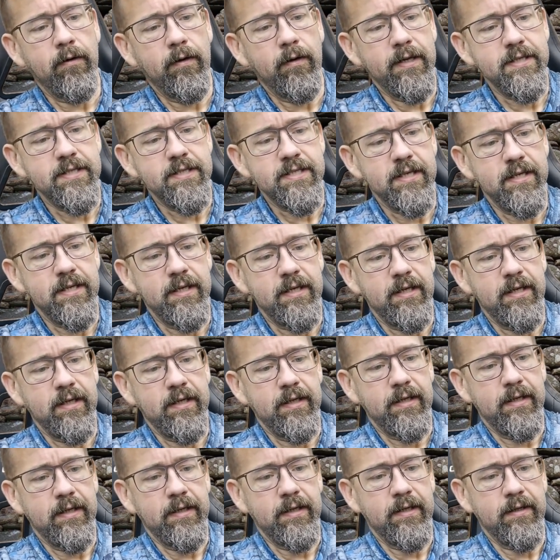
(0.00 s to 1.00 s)
let's say,
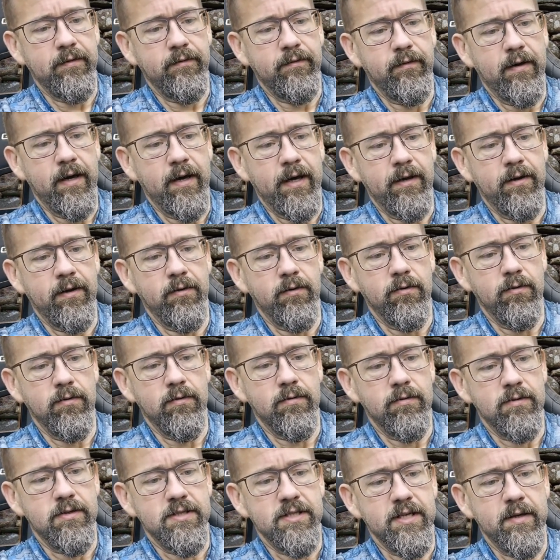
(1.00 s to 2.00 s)
if I know
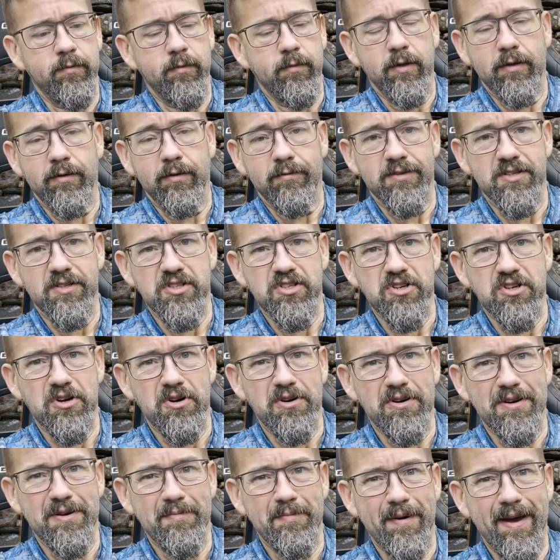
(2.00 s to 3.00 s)
there's something
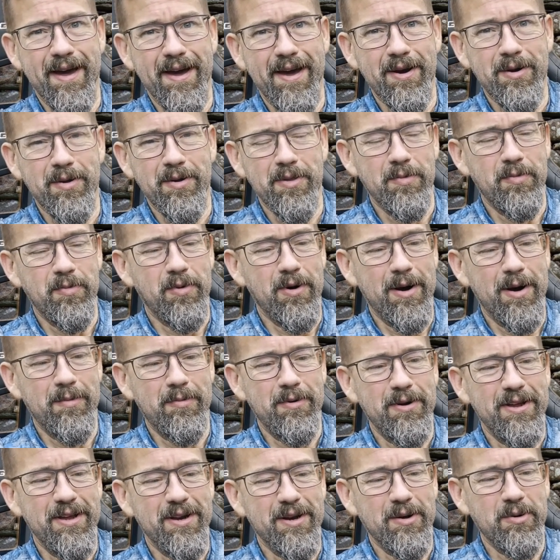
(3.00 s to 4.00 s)
stirring about on the
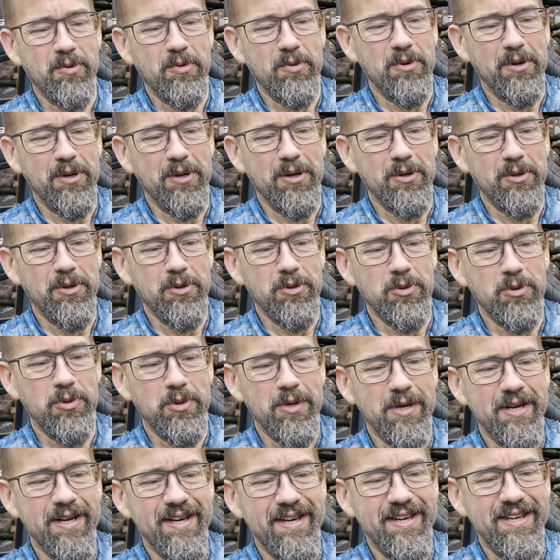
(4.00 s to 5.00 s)
property and I want to go
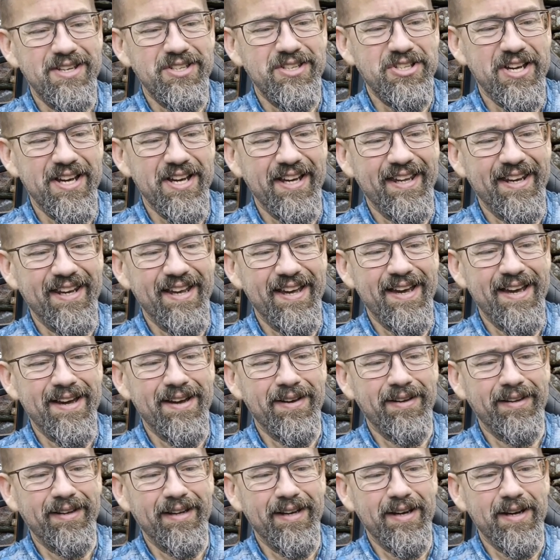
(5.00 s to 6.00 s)
check it
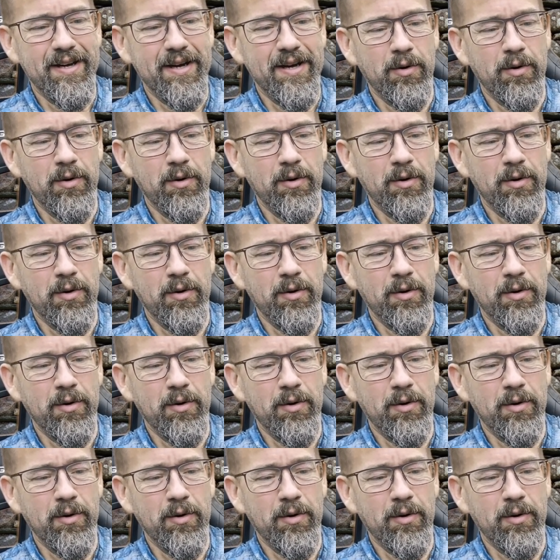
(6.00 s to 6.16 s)
out,